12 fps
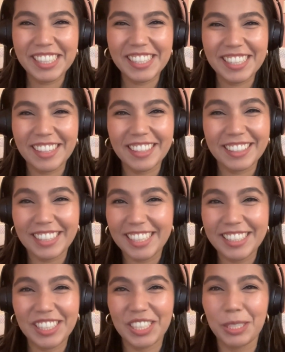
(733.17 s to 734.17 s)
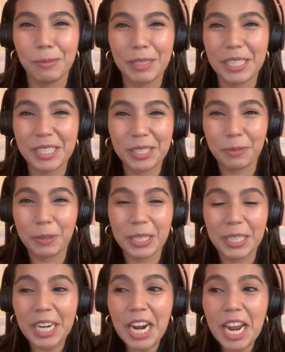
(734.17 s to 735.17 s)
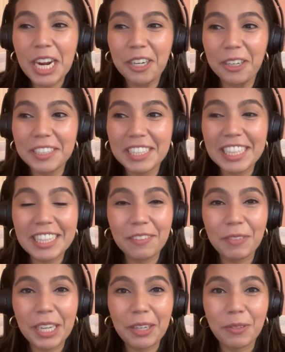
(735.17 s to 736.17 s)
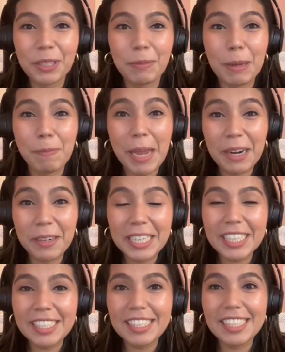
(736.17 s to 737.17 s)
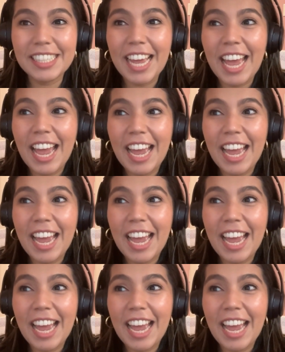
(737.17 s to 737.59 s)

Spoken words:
to say the least, just because we're currently living with my parents